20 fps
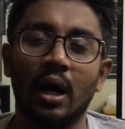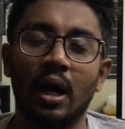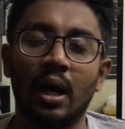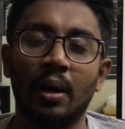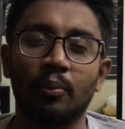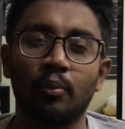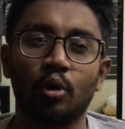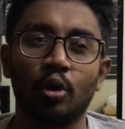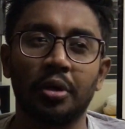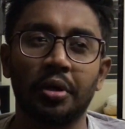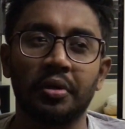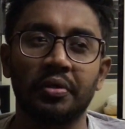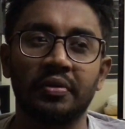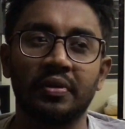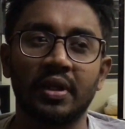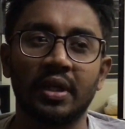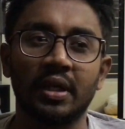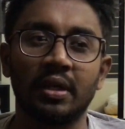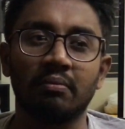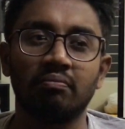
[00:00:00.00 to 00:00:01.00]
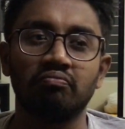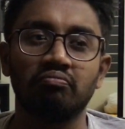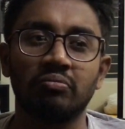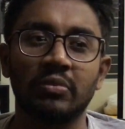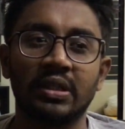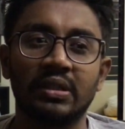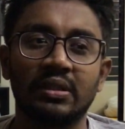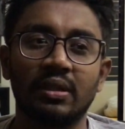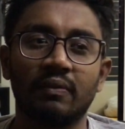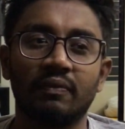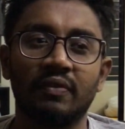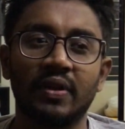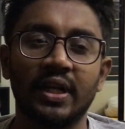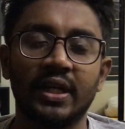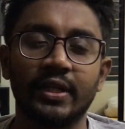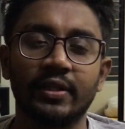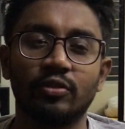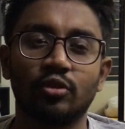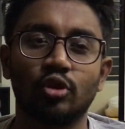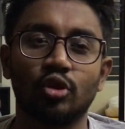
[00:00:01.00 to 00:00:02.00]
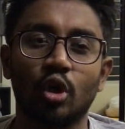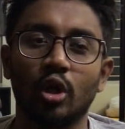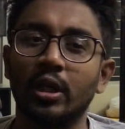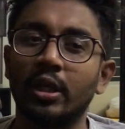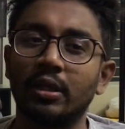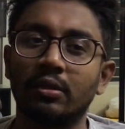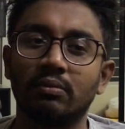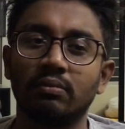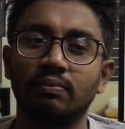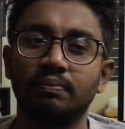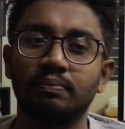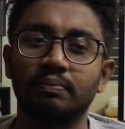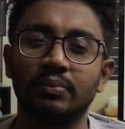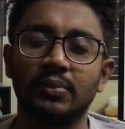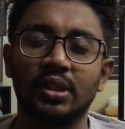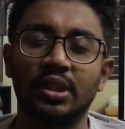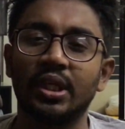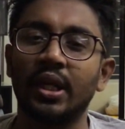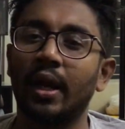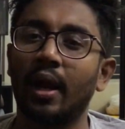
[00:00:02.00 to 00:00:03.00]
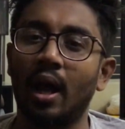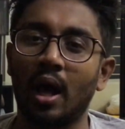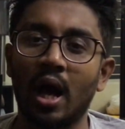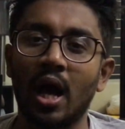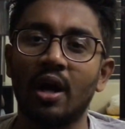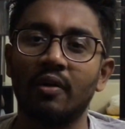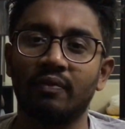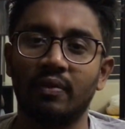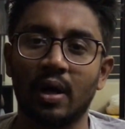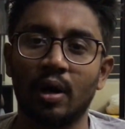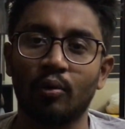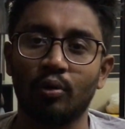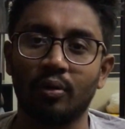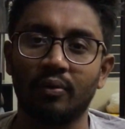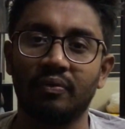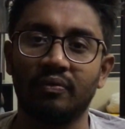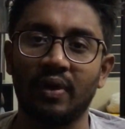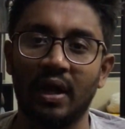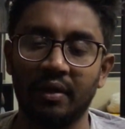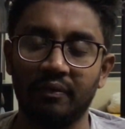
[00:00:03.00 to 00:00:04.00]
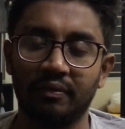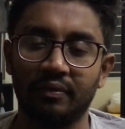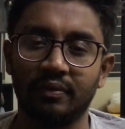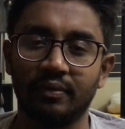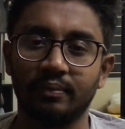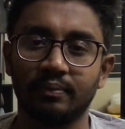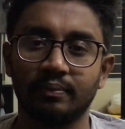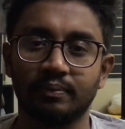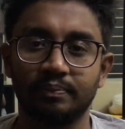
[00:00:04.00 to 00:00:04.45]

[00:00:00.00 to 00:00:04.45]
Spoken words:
I'm gonna say it's a very solid 3.5 out of 5.